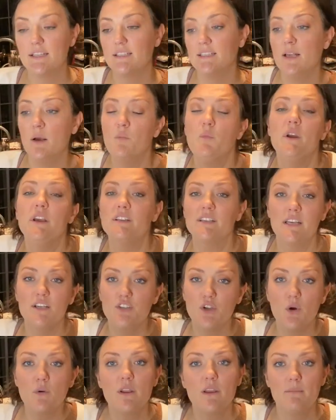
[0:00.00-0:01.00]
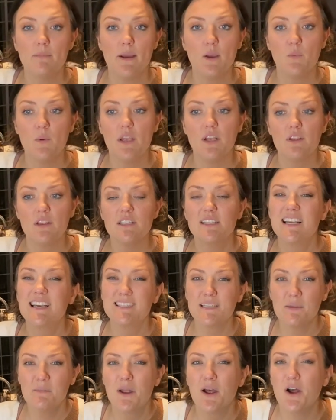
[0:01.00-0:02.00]
Some weeks I don't eat my weeklies because
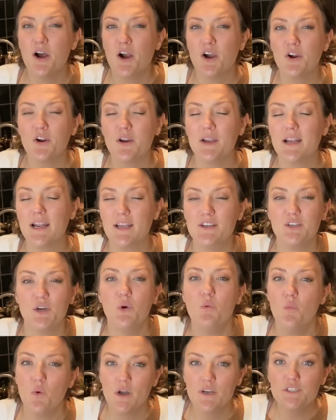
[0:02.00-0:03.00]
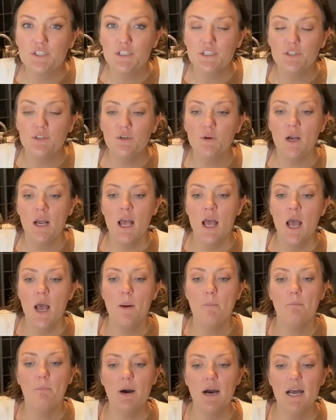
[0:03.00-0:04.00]
I'm not hungry and I don't want to,
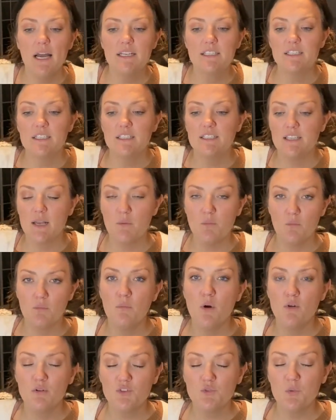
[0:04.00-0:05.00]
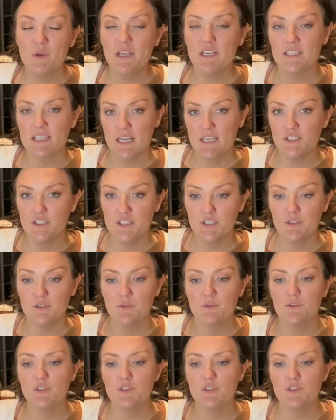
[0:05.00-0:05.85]
but most weeks I do.